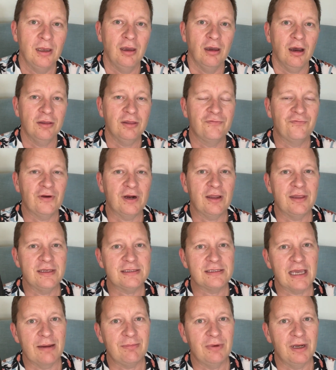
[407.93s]
On the front of this
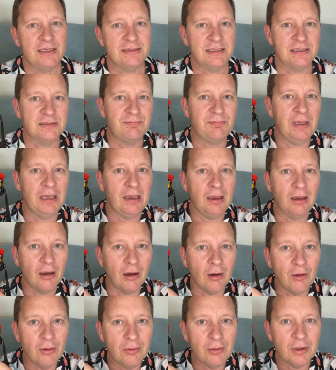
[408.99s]
camera, it says
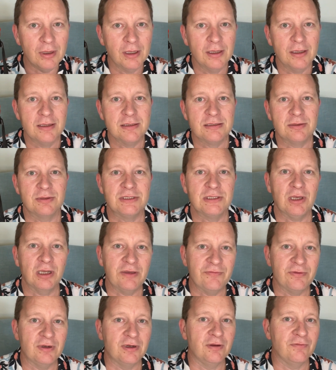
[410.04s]
Pingo. So it's not
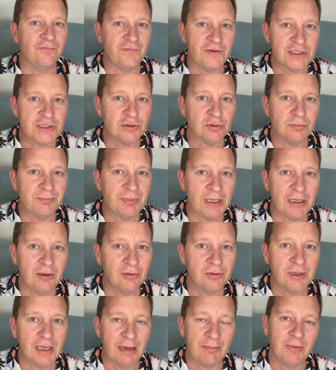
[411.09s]
even an official
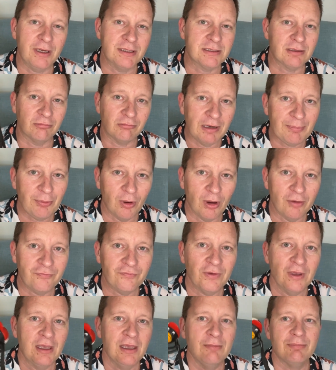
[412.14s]
Pingu camera, it's a ripoff.
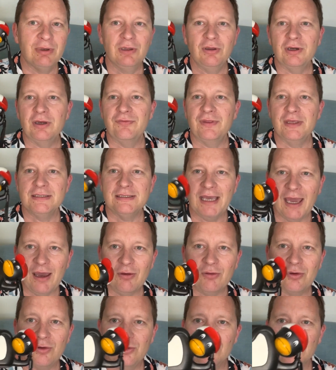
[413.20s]
But look at this, how
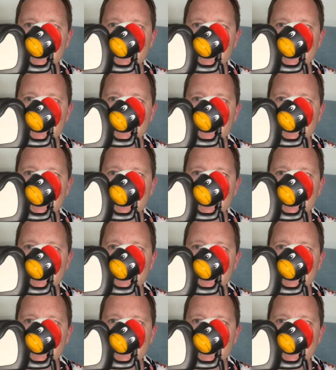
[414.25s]
cool